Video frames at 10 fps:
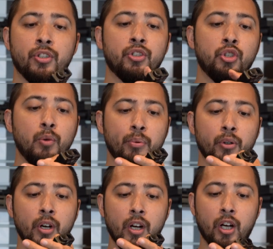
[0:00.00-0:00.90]
They're
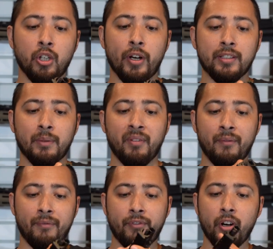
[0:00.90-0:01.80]
super aggressive up
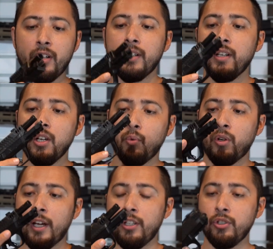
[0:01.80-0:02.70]
front.
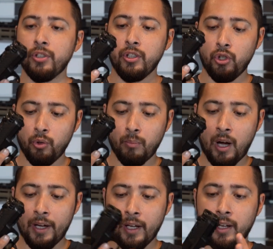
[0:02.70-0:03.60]
When I usually do
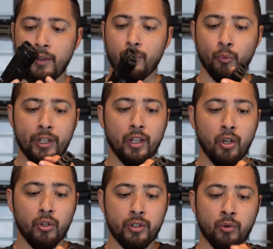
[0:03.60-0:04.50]
my
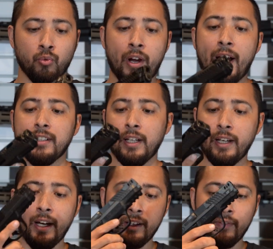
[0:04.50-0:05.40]
reloads and racks, I
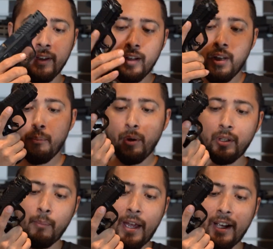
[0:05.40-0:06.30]
kind of put
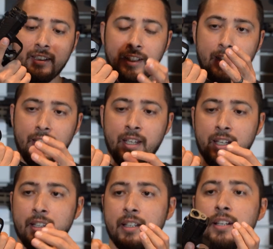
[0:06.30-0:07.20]
the magazine
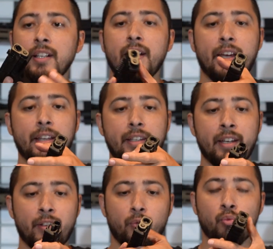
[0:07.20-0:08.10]
in and
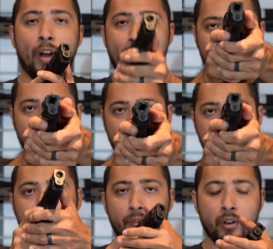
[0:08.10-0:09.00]
then rack it from
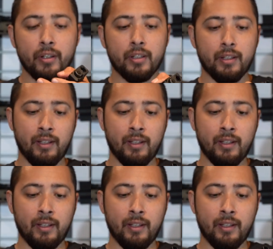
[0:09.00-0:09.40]
the front.